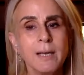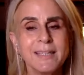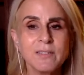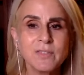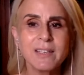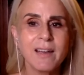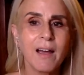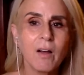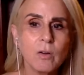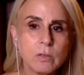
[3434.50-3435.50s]
even
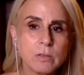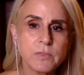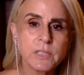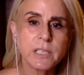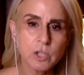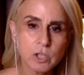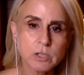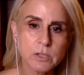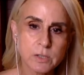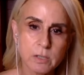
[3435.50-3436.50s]
now
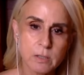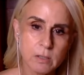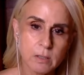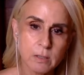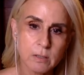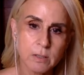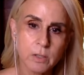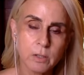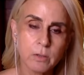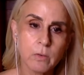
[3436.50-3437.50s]
veneers, you
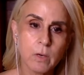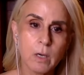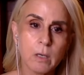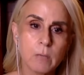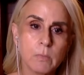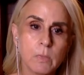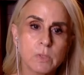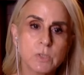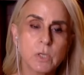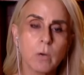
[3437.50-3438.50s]
know.
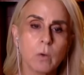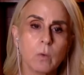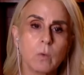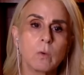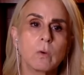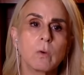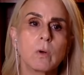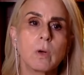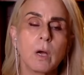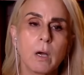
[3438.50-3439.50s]
So
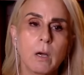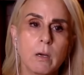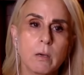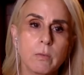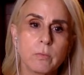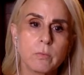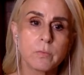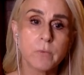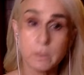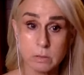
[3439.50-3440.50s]
a
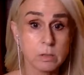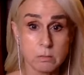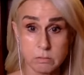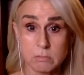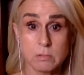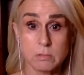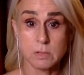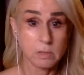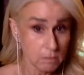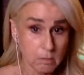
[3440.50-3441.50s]

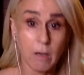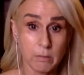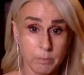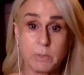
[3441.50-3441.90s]
lot of